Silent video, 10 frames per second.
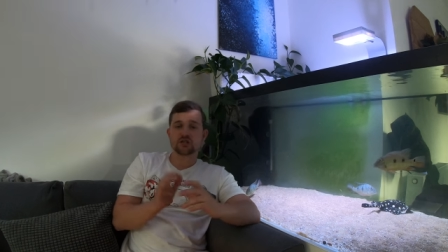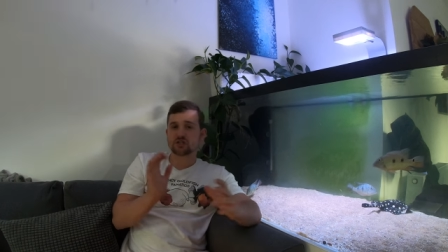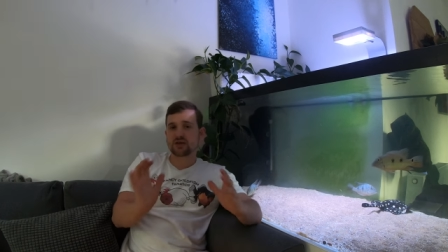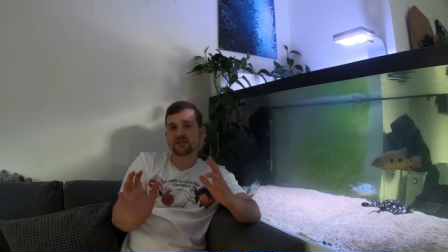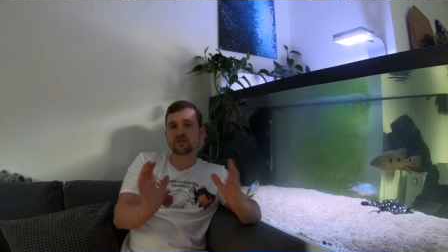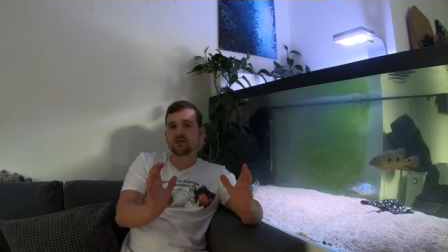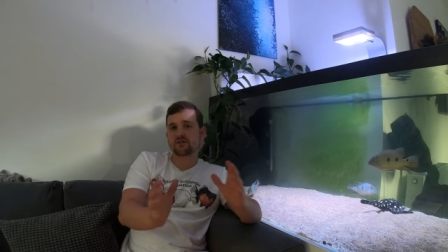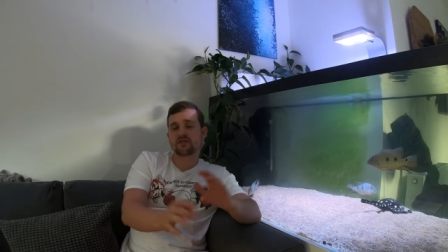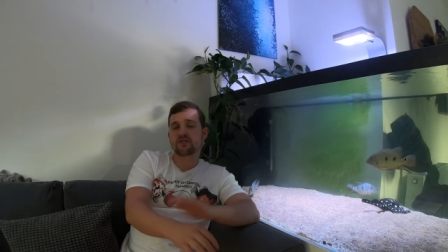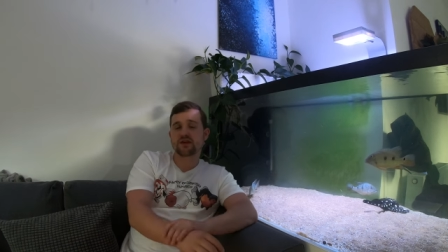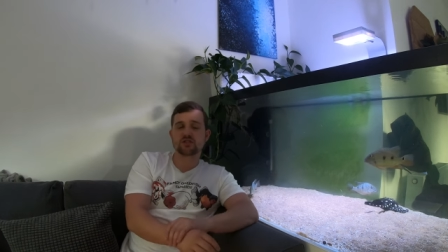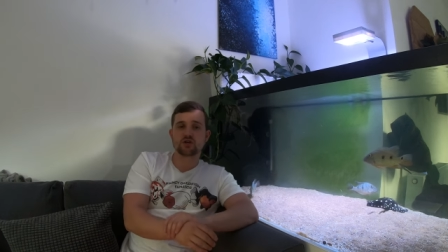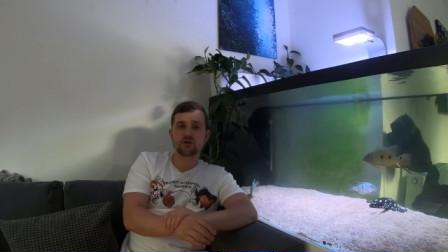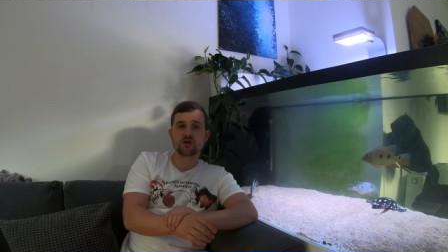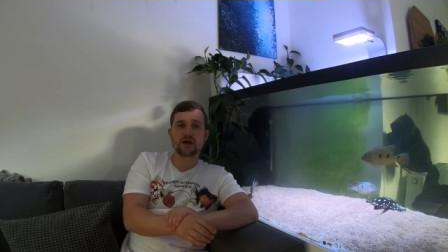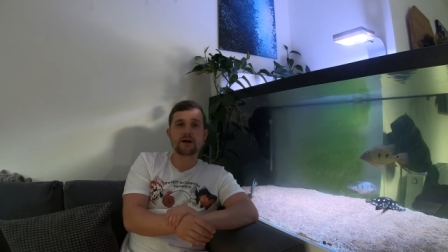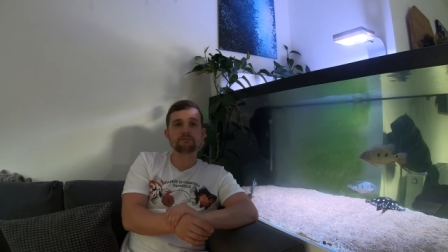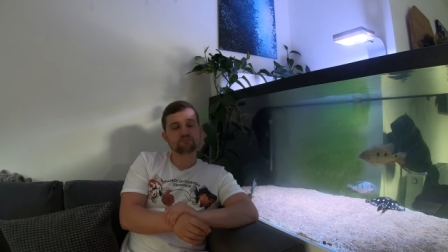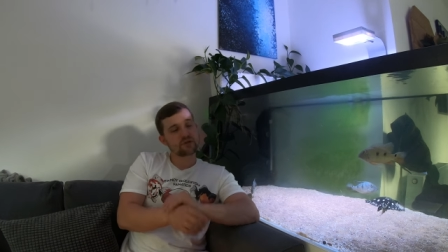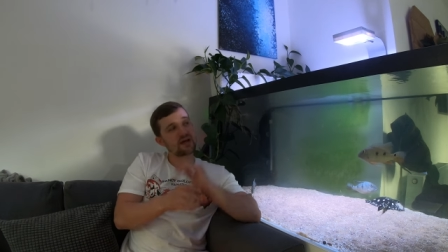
So that is another thing to look at.